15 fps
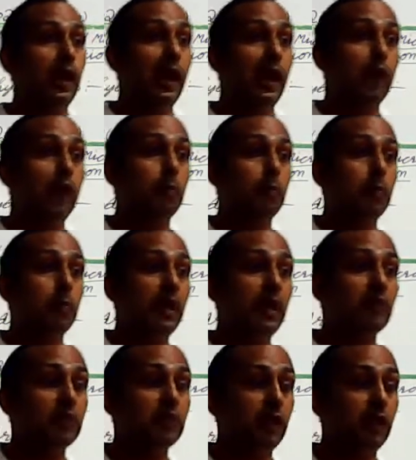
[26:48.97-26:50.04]
and
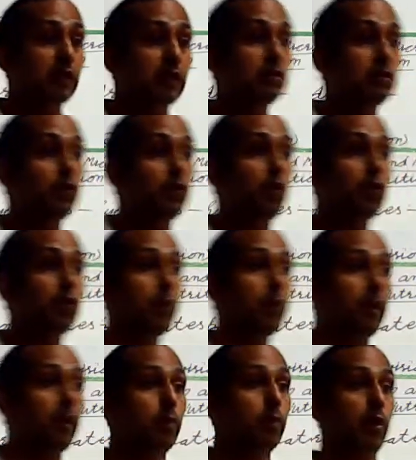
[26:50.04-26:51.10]
makes energy for
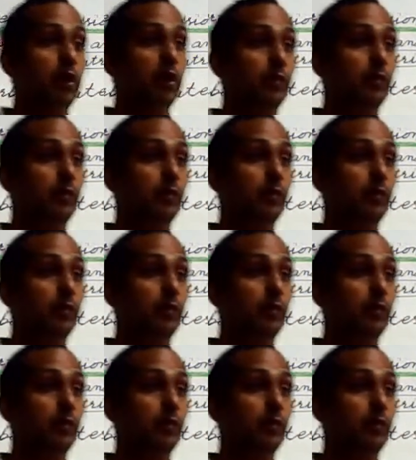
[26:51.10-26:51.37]
blood body.